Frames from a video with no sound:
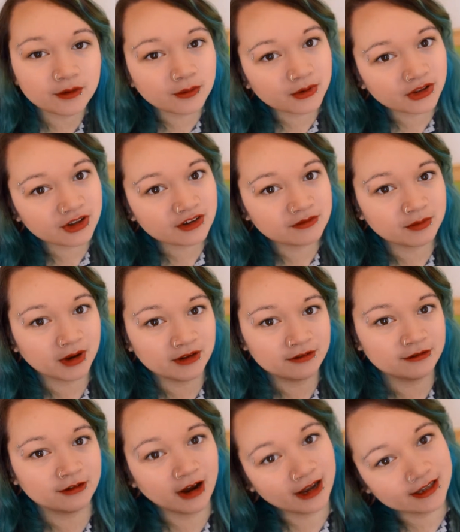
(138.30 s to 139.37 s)
one of my
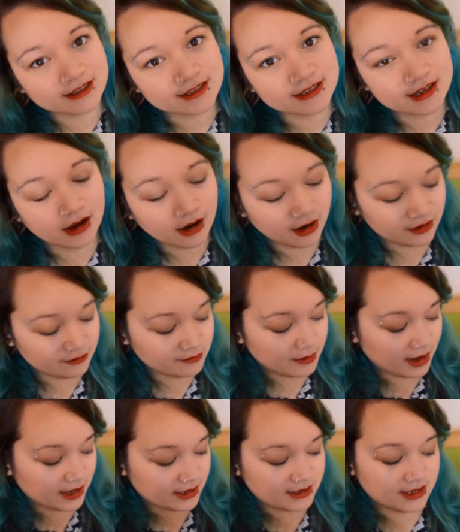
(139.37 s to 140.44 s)
friends, I've
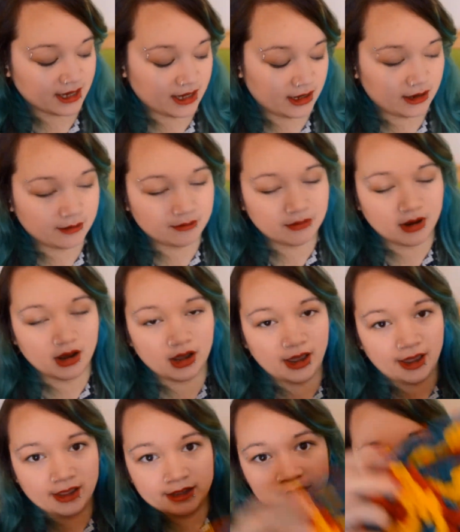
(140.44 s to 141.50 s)
made him
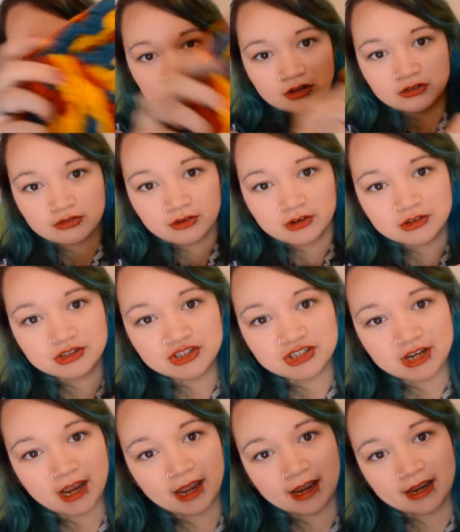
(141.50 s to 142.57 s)
a
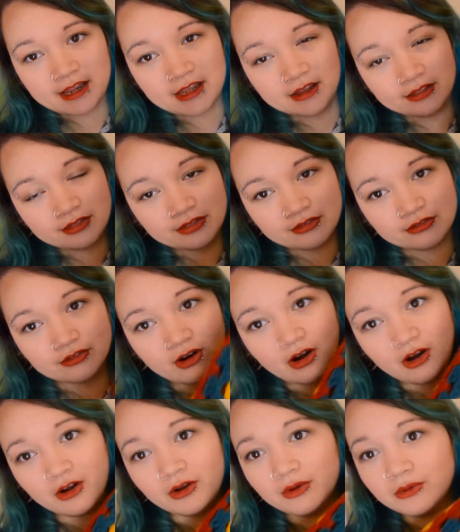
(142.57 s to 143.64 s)
crochet
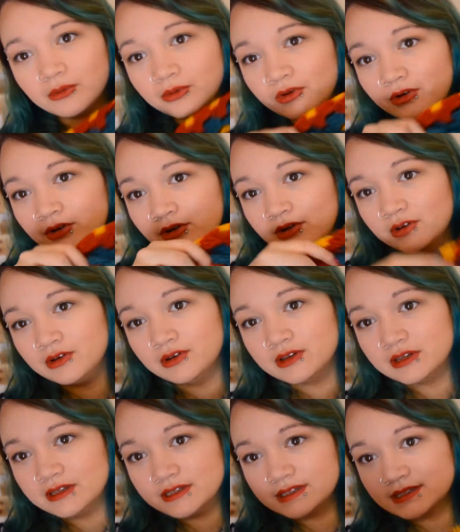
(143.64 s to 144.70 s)
throw
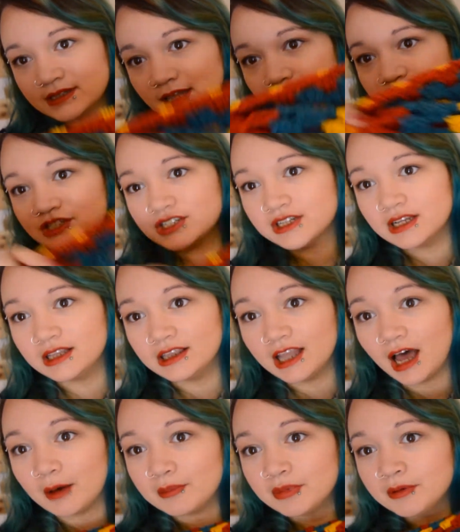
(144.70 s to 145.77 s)
/
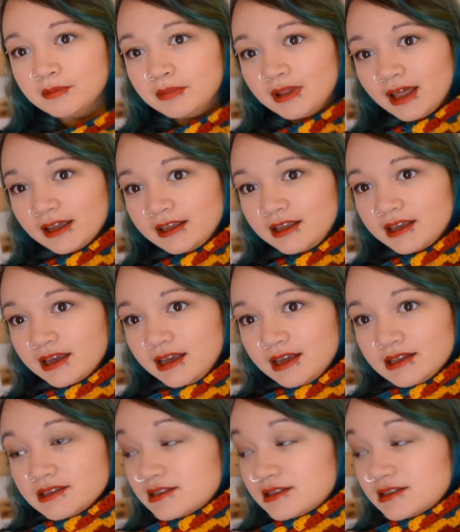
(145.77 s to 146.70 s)
lap blanket.